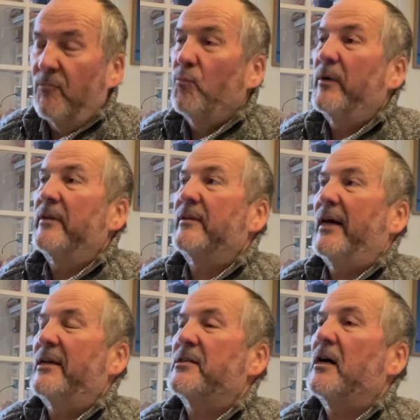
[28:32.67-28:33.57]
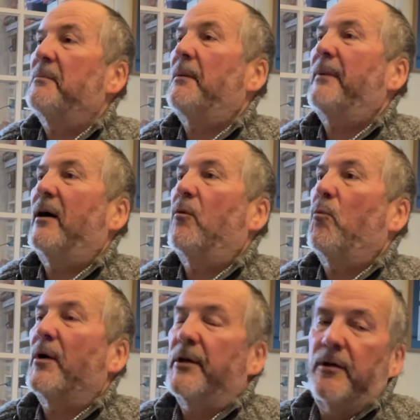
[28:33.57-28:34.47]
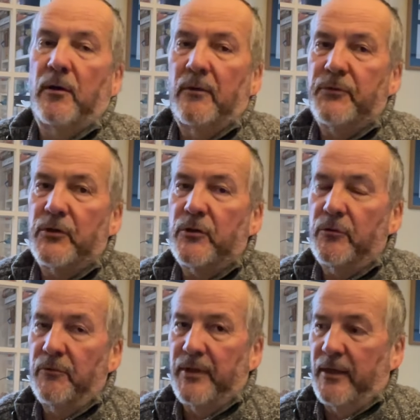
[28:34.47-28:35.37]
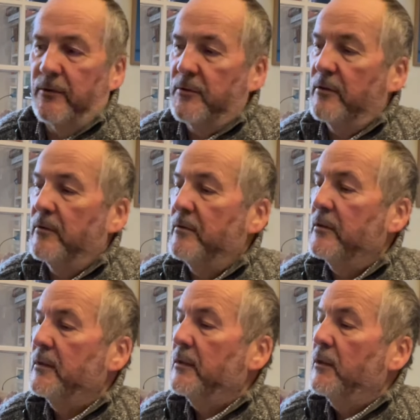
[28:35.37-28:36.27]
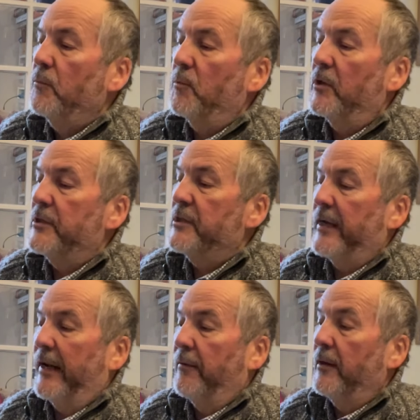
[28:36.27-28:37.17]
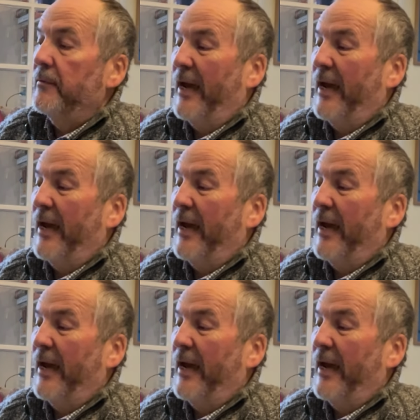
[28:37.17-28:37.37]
With that, I'm about 1,500 to 2,000 words an hour.